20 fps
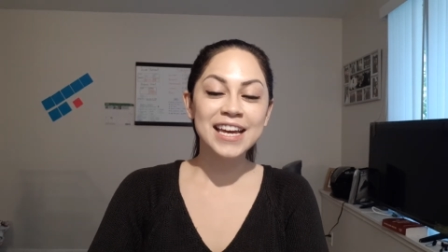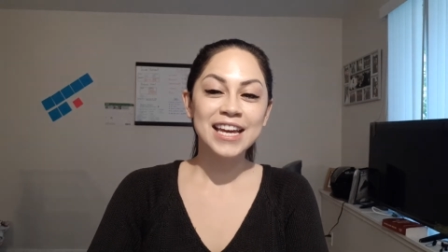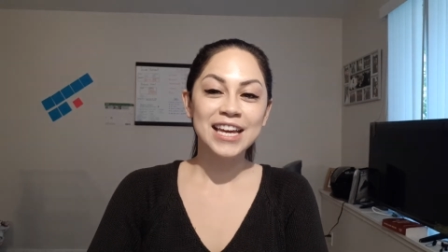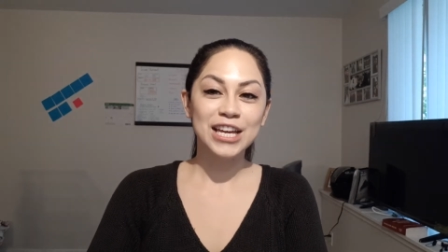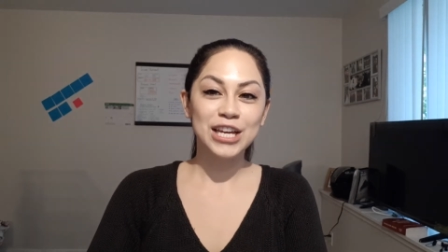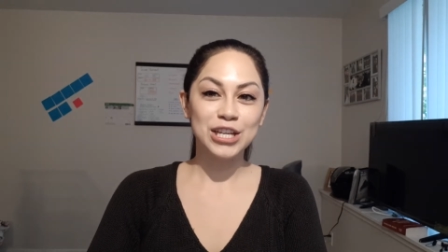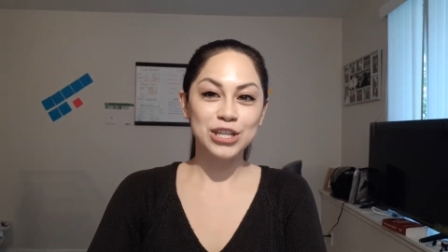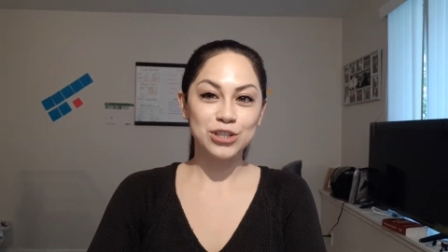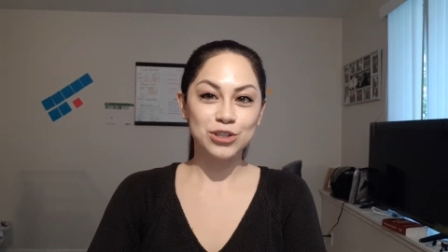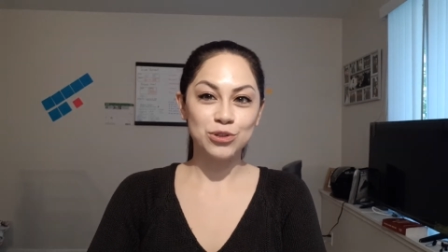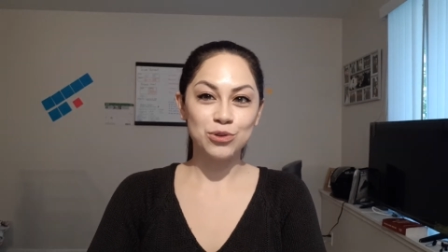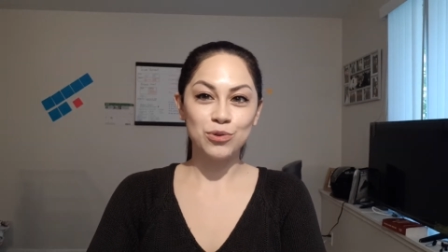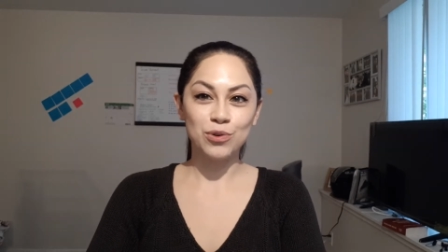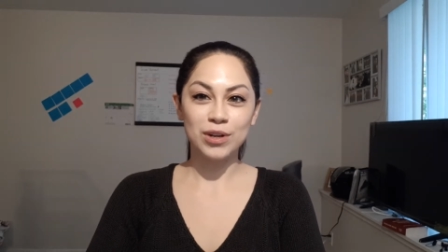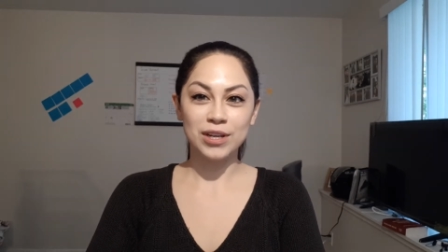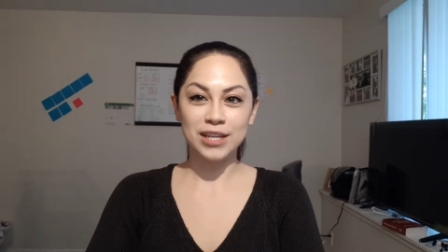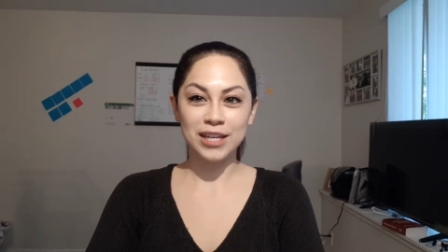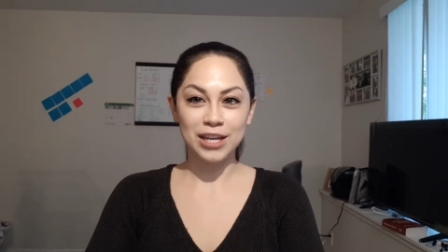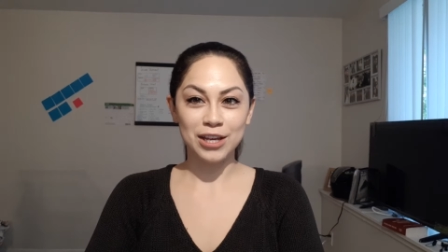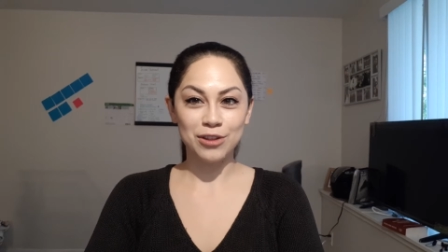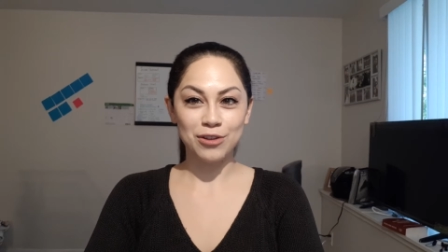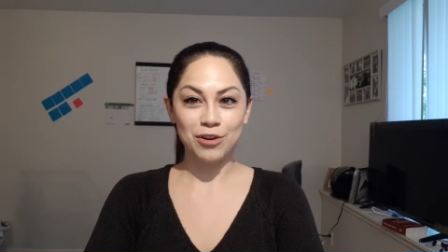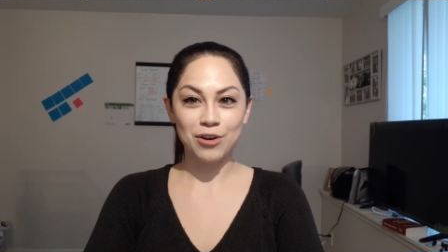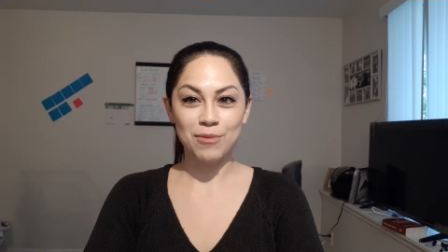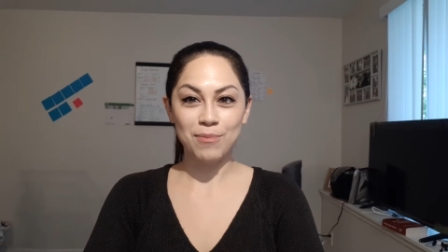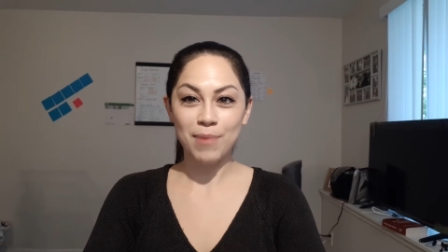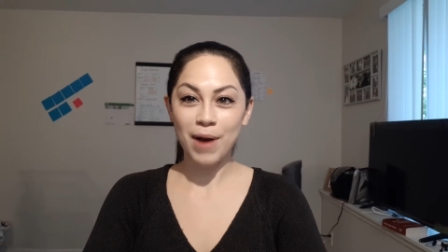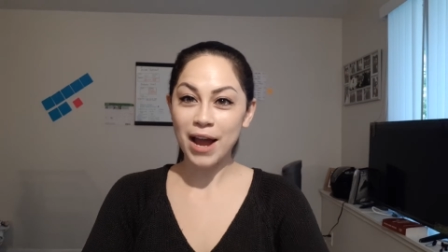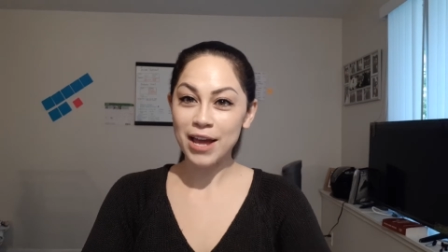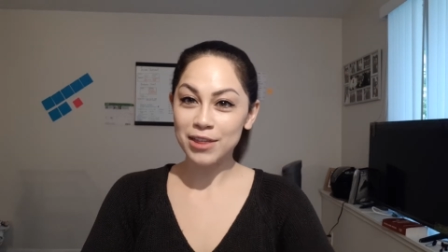is you can
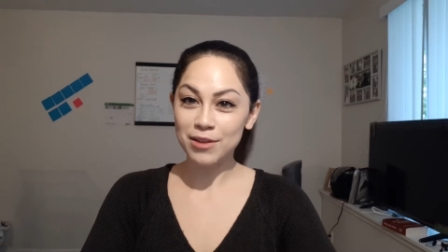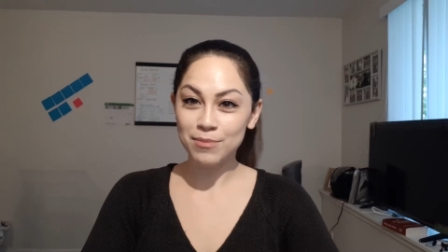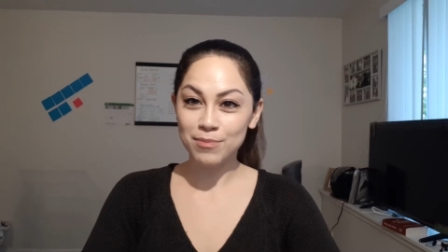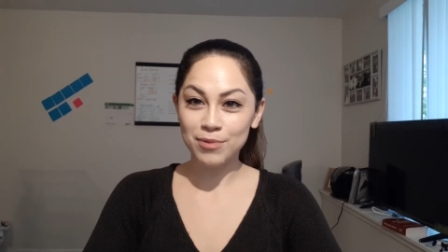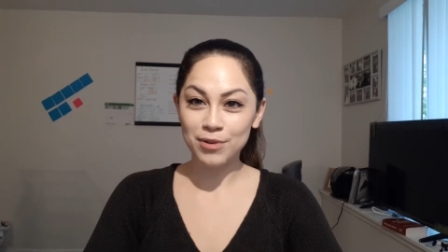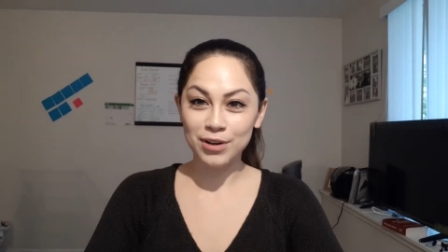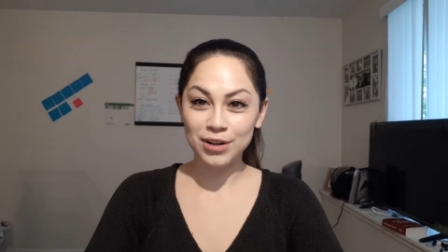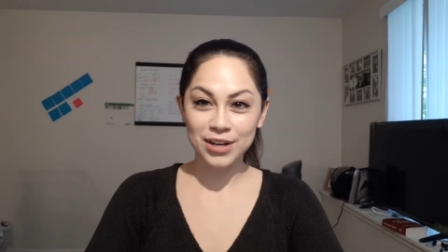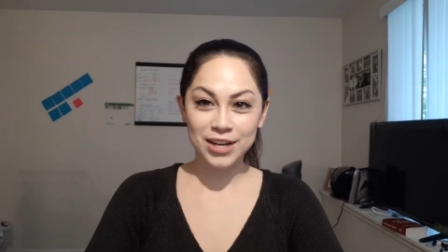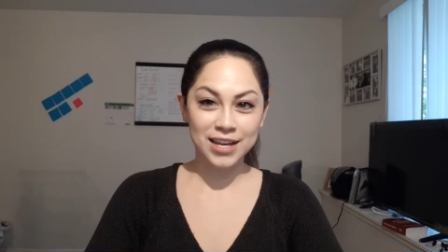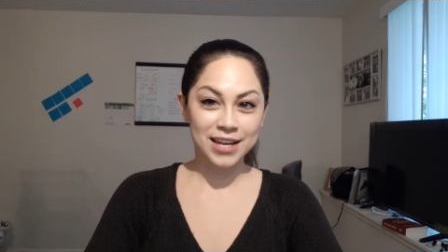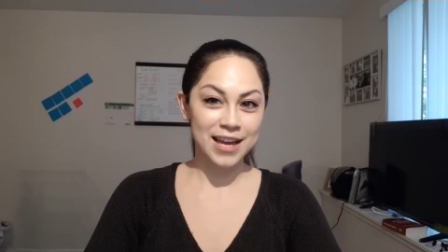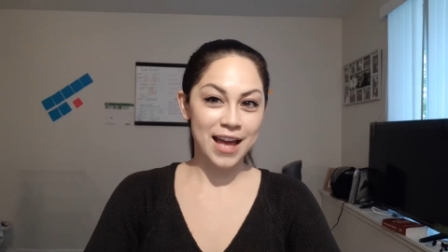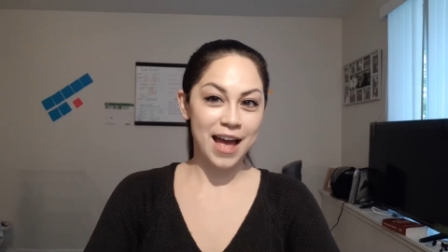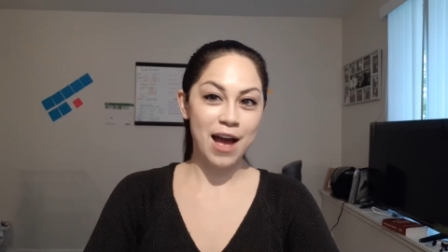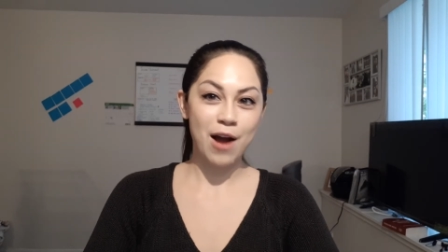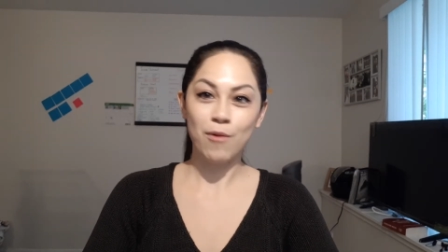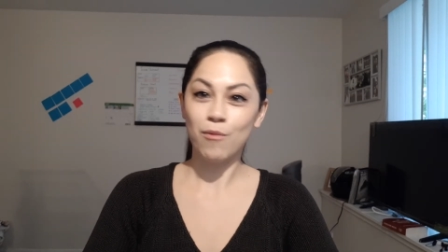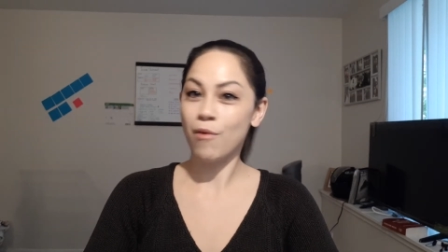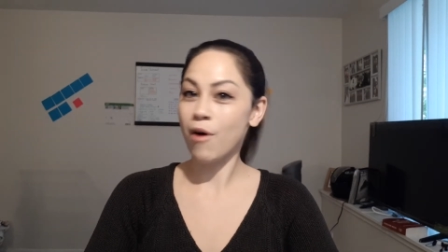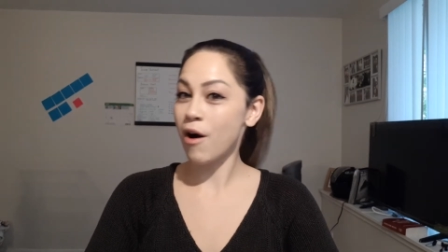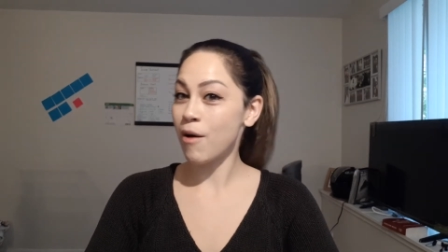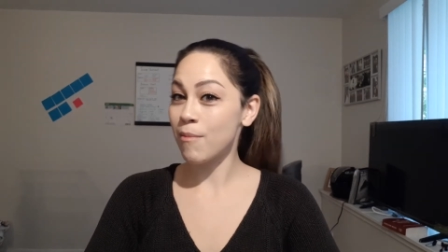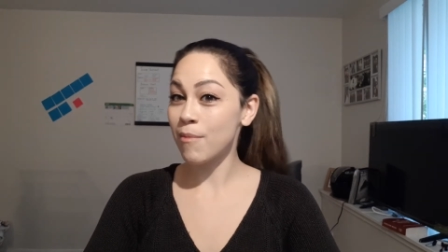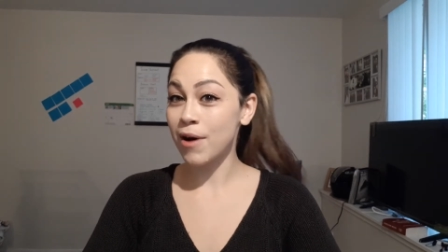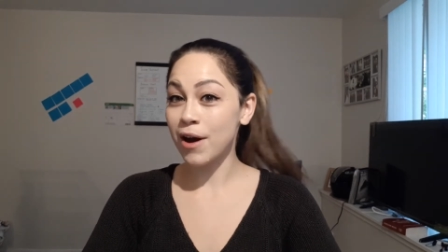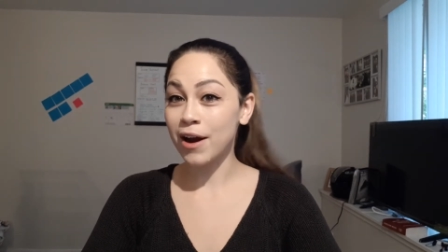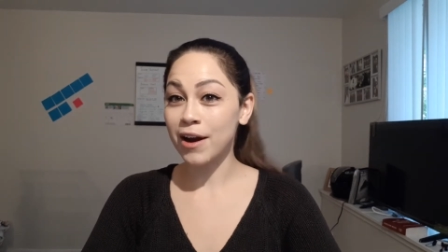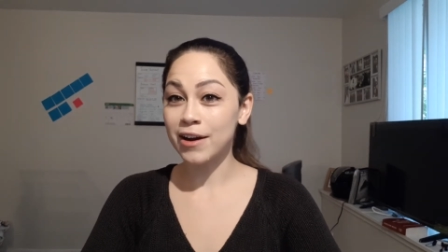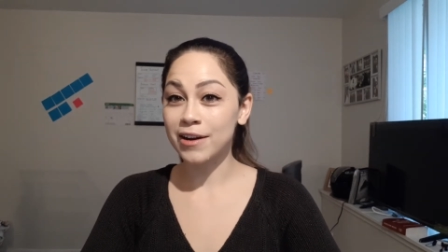either buy the book at
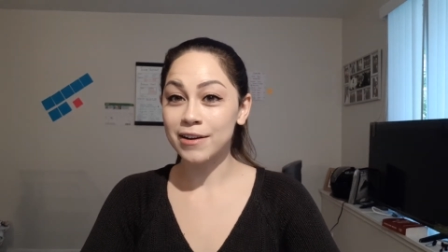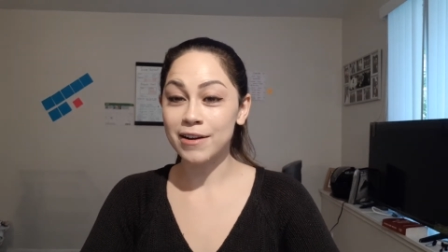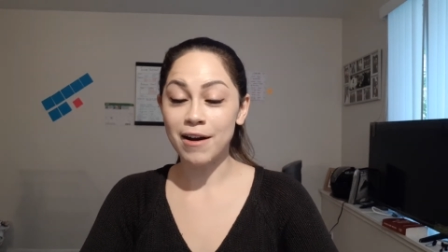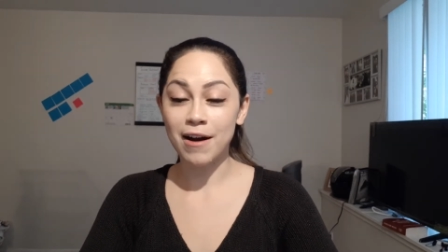Walmart,